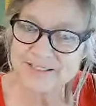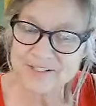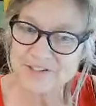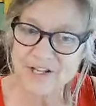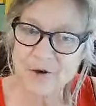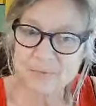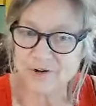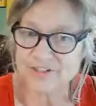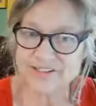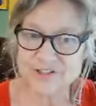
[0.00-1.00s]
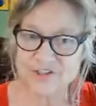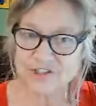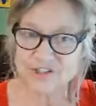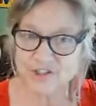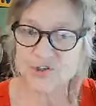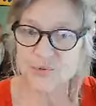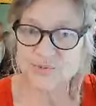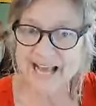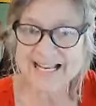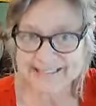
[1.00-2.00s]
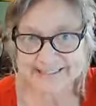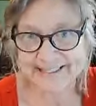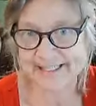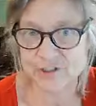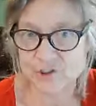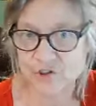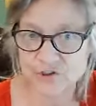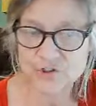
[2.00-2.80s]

they're sober because they're just too dancey in church.